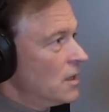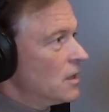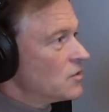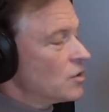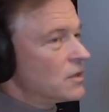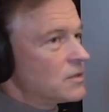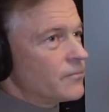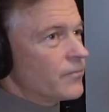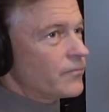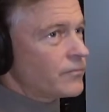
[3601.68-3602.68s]
so it's,
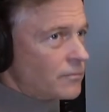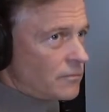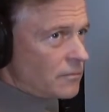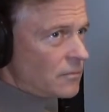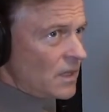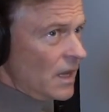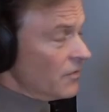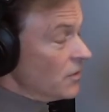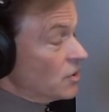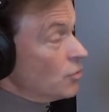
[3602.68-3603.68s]

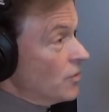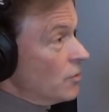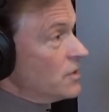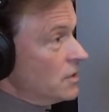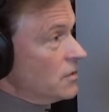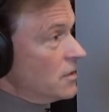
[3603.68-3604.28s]
and so there